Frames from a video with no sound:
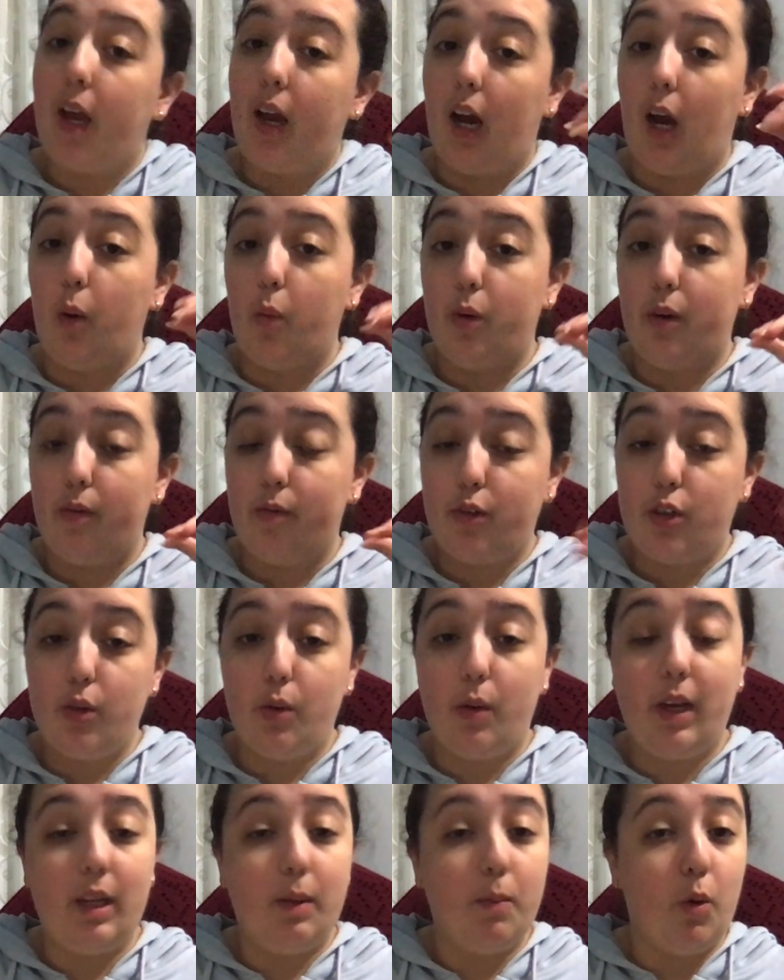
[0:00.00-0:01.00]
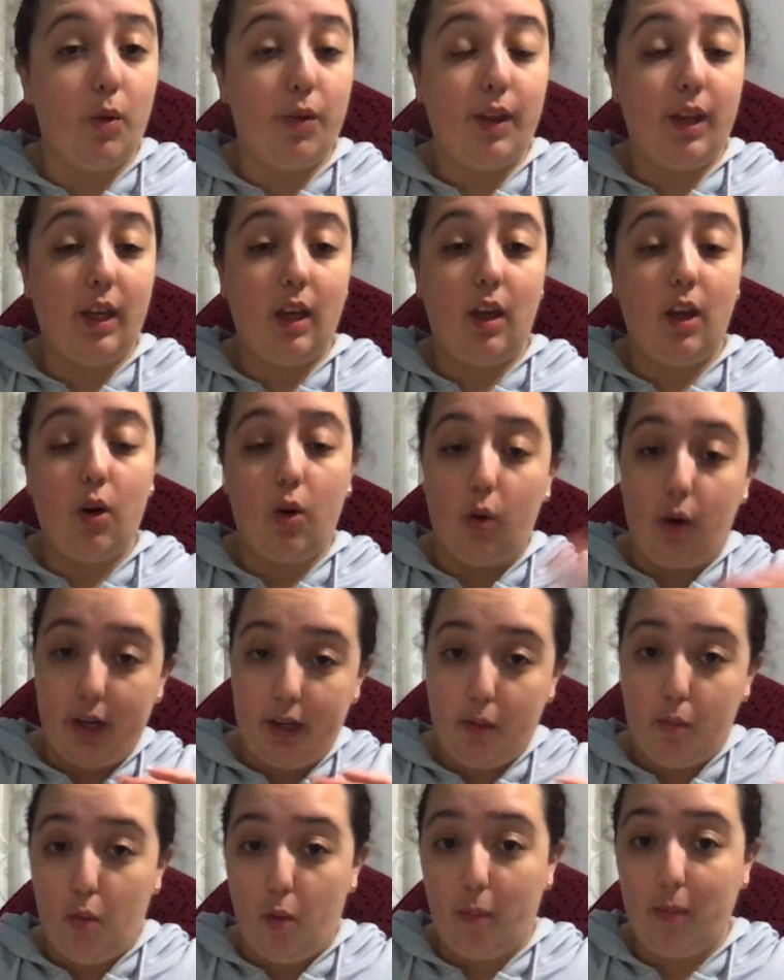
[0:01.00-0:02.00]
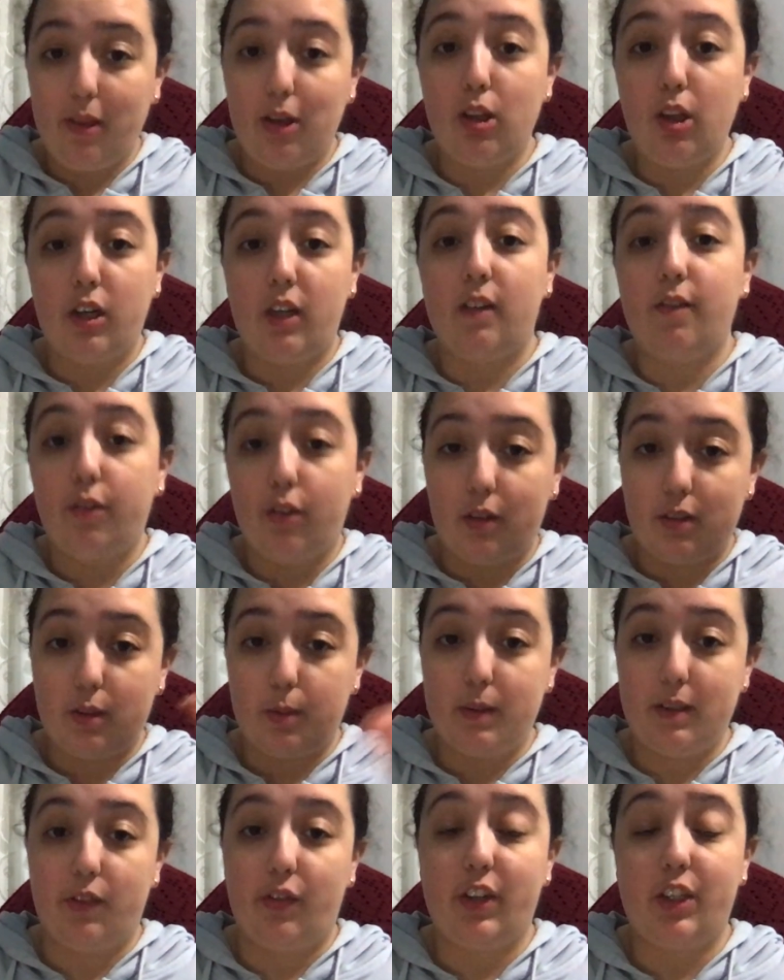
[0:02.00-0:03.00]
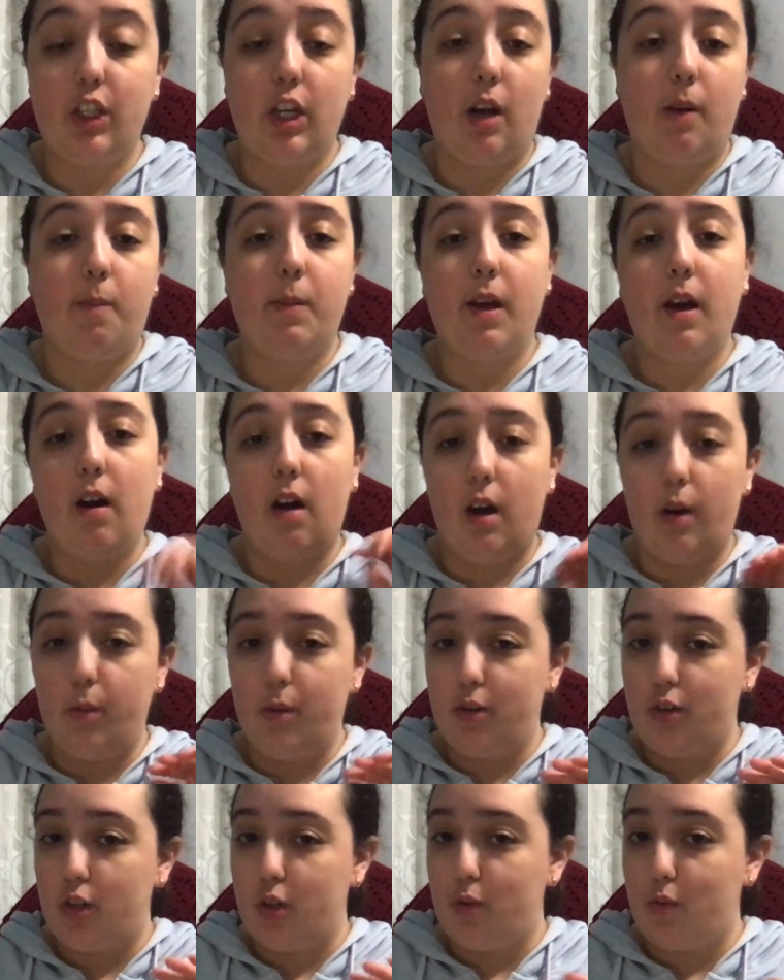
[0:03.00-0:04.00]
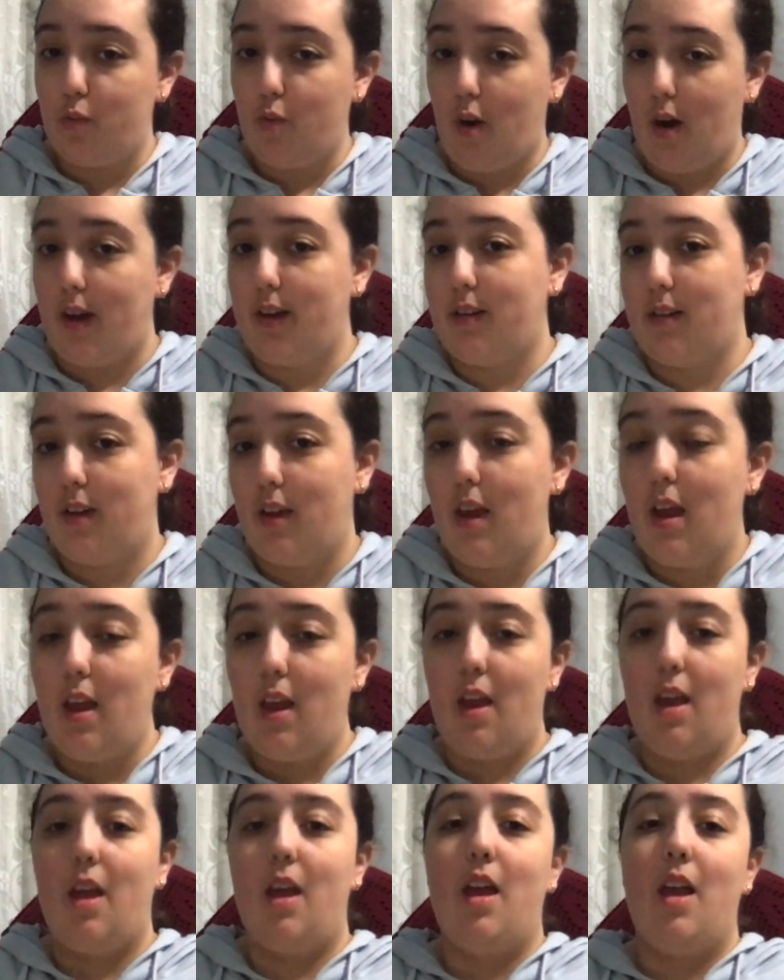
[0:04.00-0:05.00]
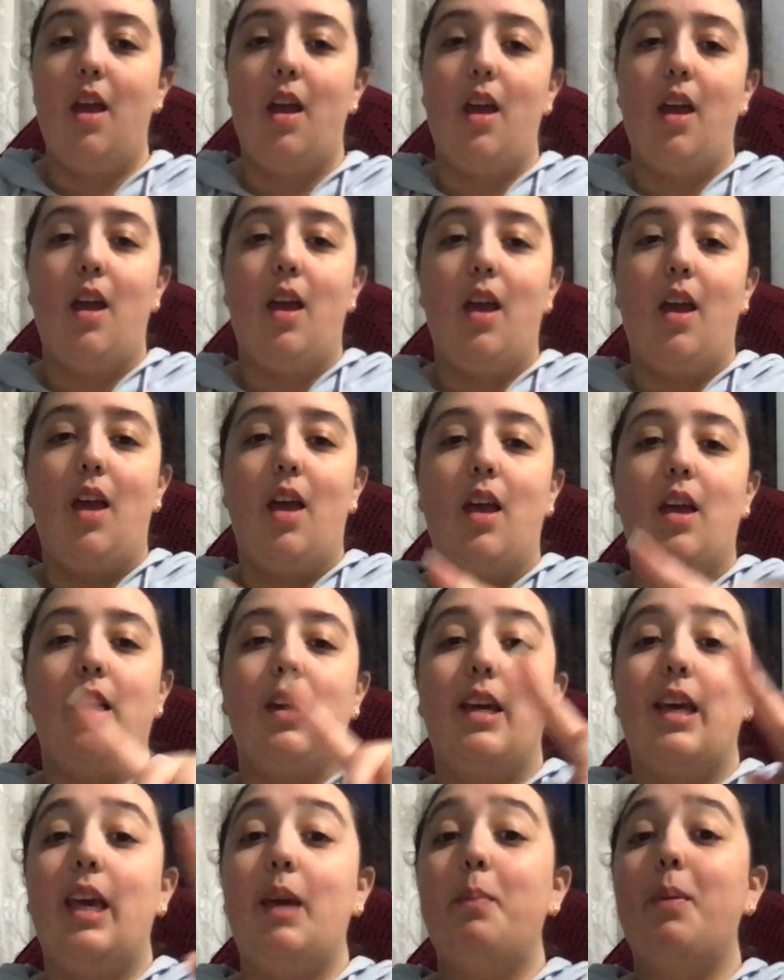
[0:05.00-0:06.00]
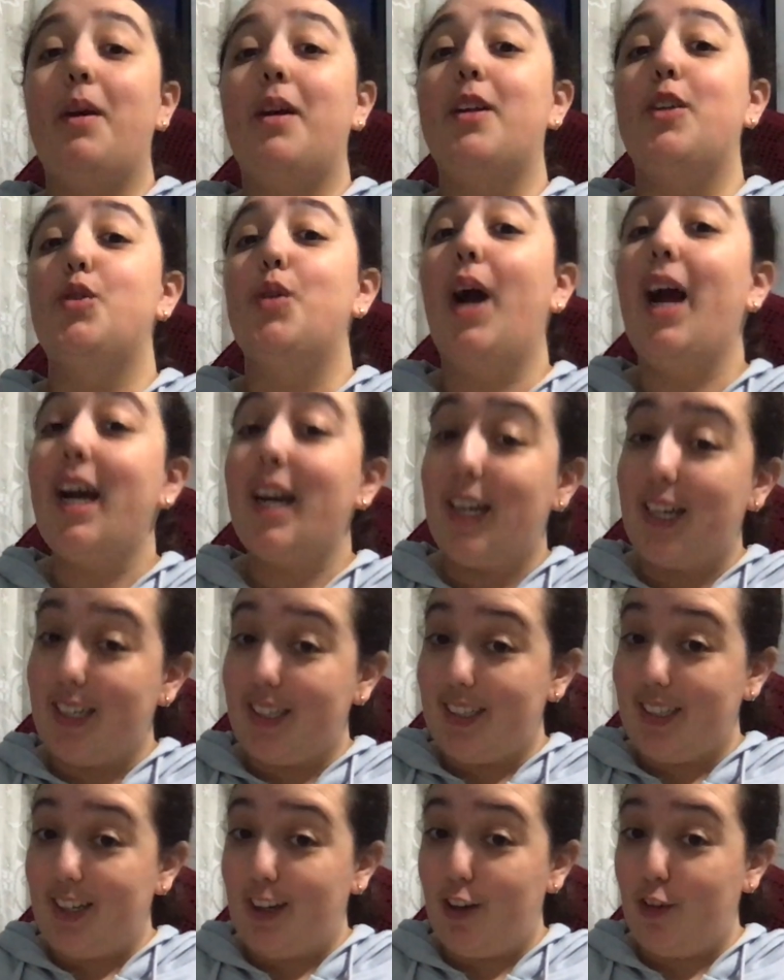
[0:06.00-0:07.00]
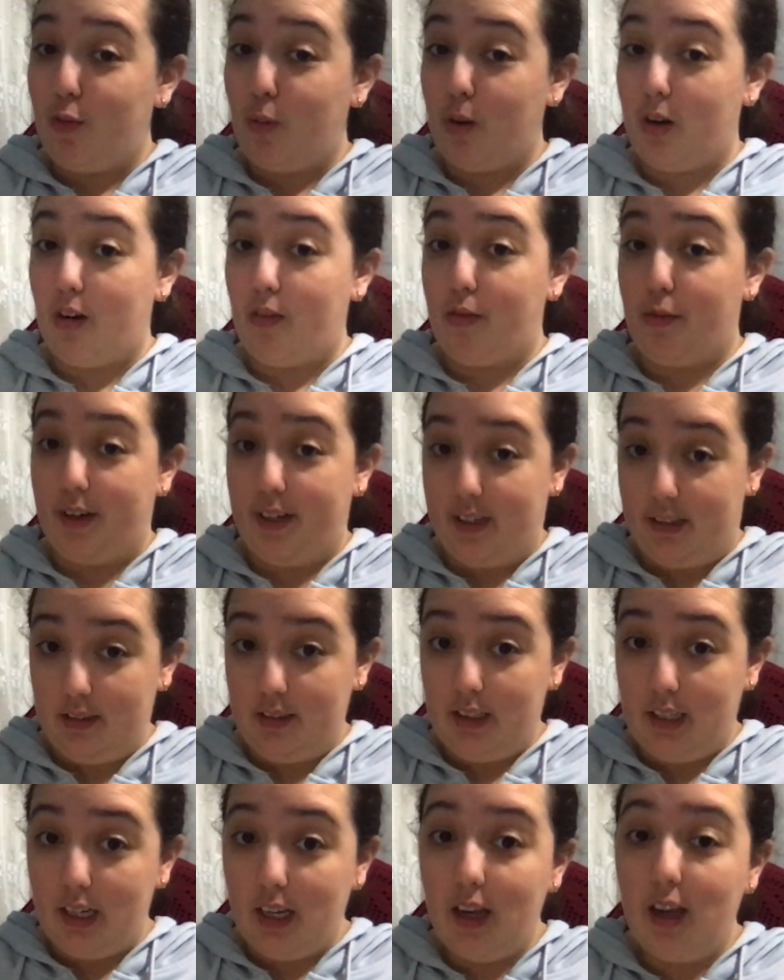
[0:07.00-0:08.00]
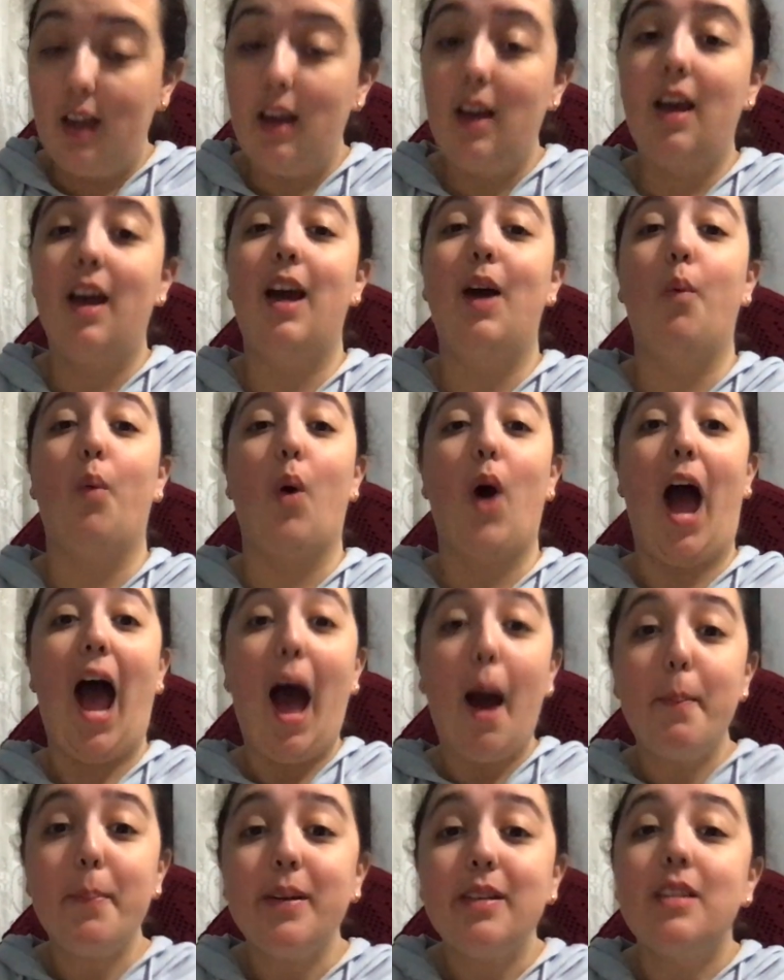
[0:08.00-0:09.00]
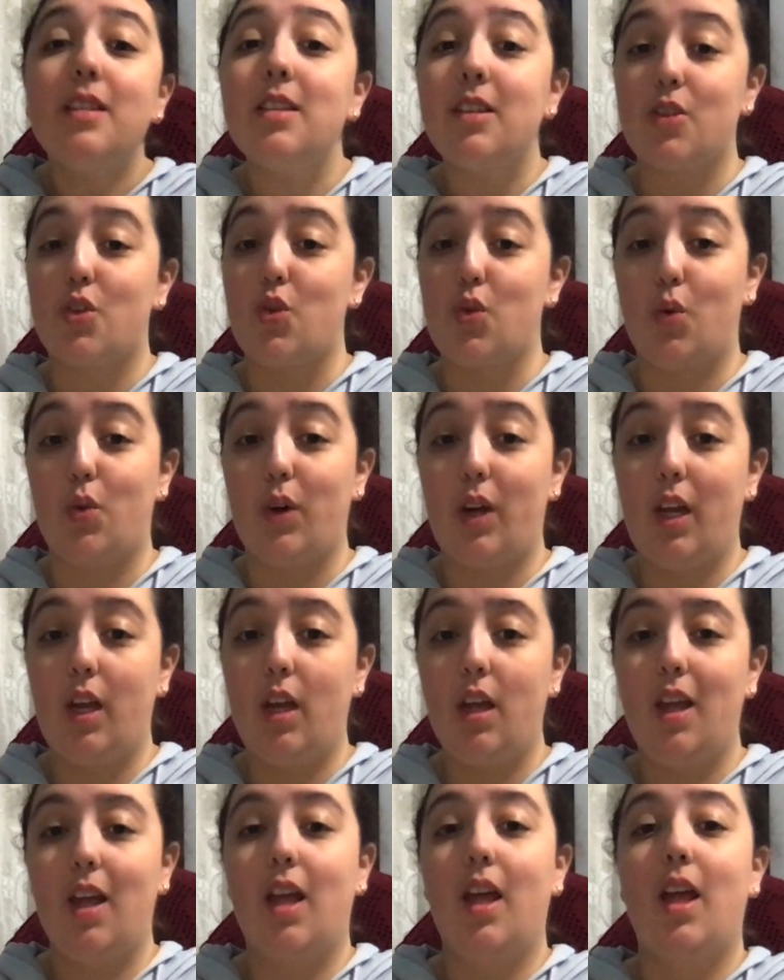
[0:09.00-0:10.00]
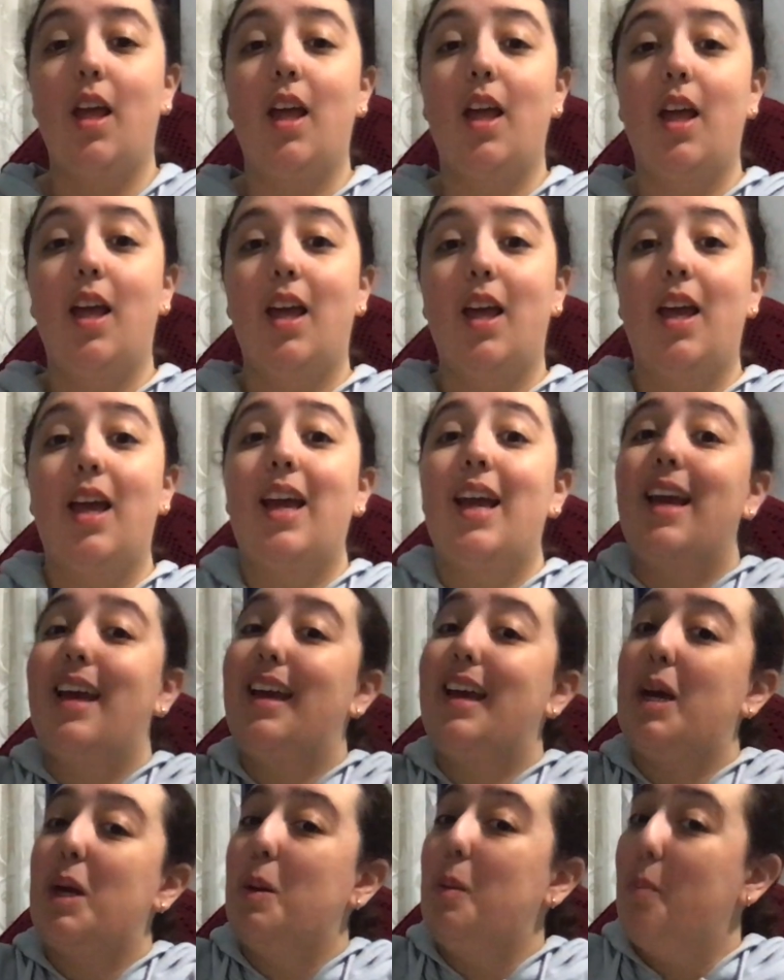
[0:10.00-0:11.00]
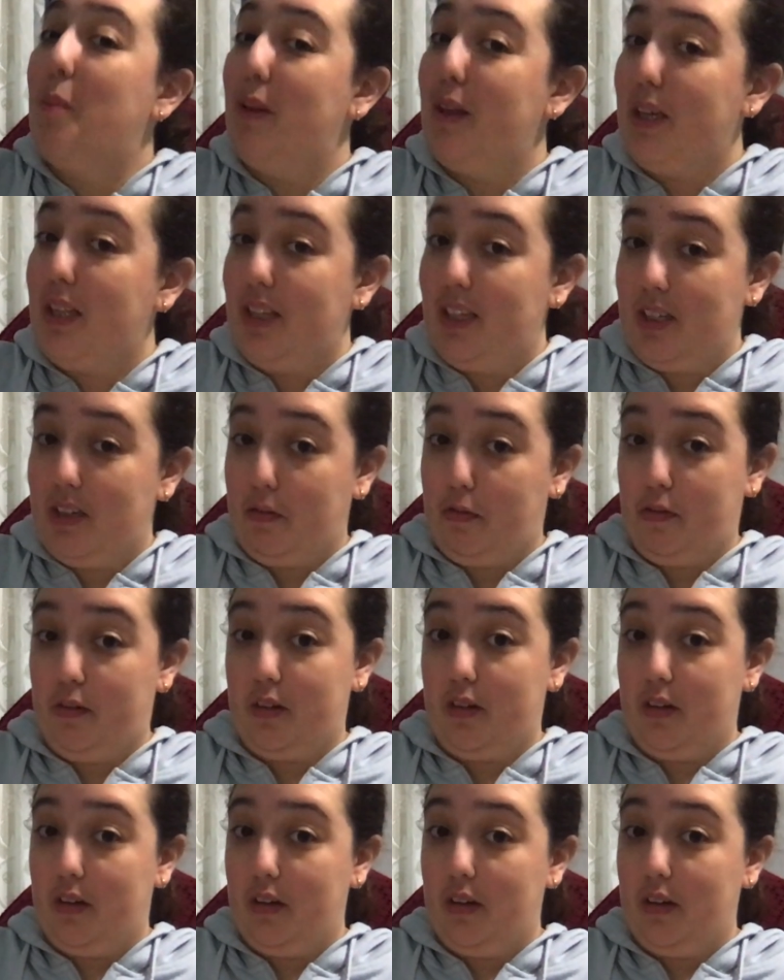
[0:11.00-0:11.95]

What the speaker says: I wouldn't do any more thinking or any more plotting for a specific chapter. I would just write, keeping track of what I've written and what happened in the story. Completely different.